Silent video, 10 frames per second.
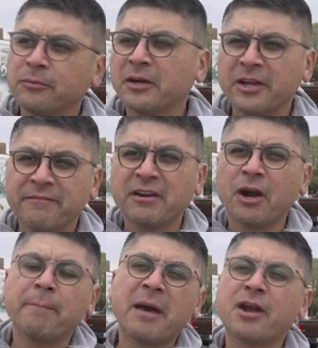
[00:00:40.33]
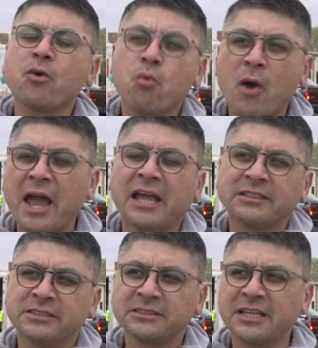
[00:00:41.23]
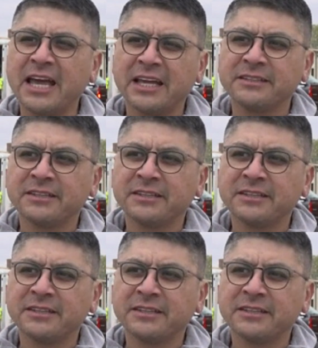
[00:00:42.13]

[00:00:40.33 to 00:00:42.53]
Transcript: we couldn't figure a better way to say